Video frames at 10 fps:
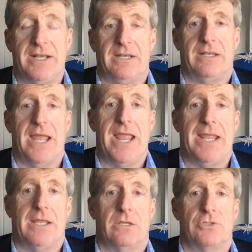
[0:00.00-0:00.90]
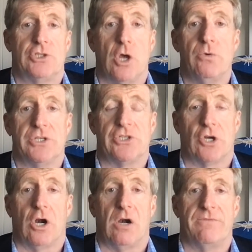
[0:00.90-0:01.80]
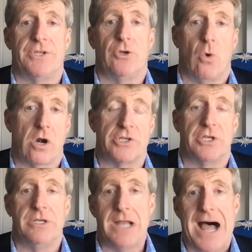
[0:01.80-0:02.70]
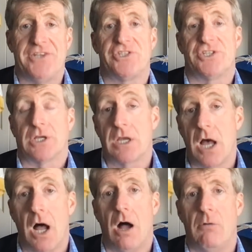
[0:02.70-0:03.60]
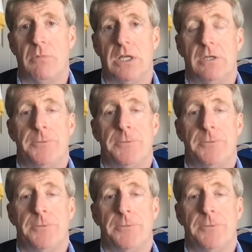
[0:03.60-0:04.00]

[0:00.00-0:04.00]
they so deserved in order to not succumb